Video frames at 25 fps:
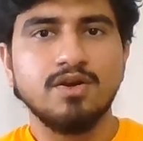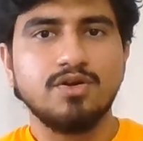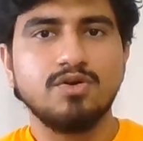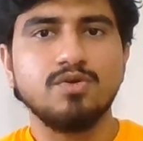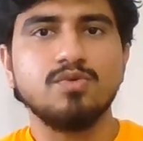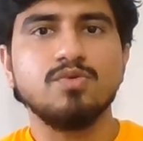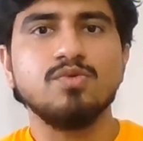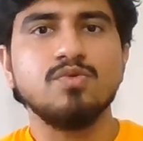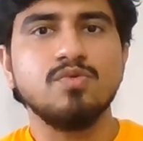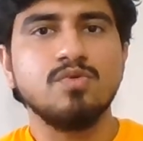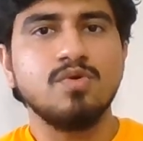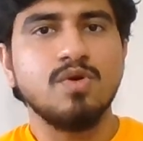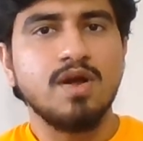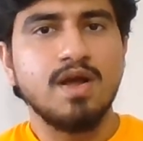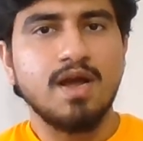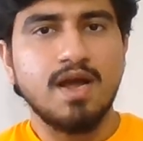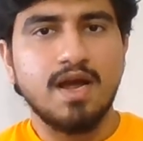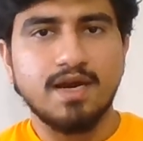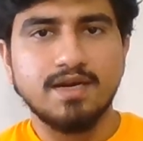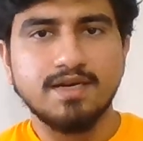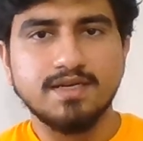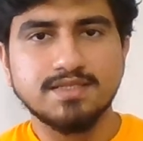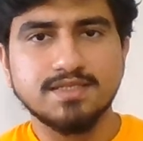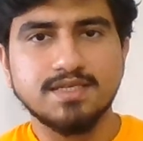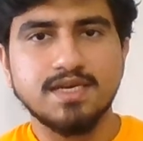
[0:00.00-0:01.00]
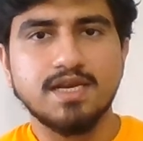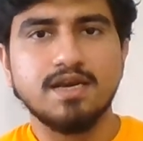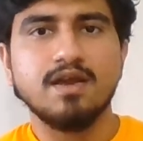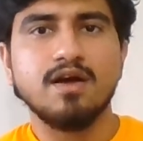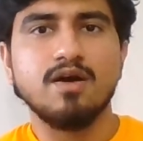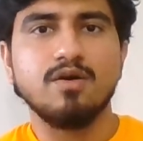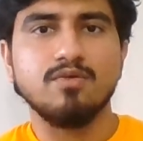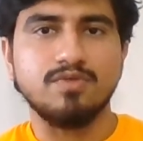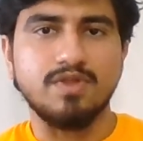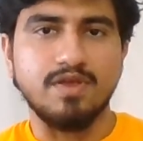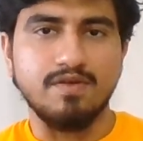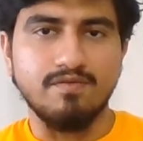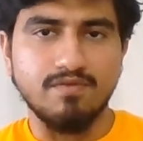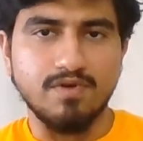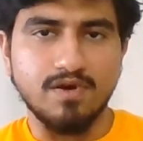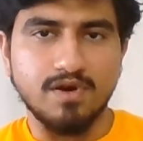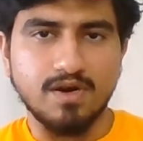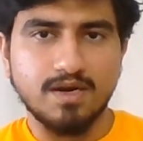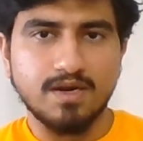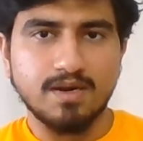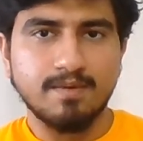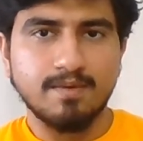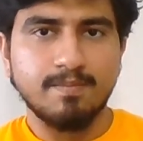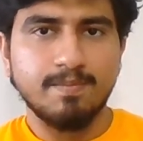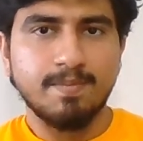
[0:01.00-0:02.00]
to understand how they
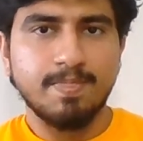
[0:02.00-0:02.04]
work.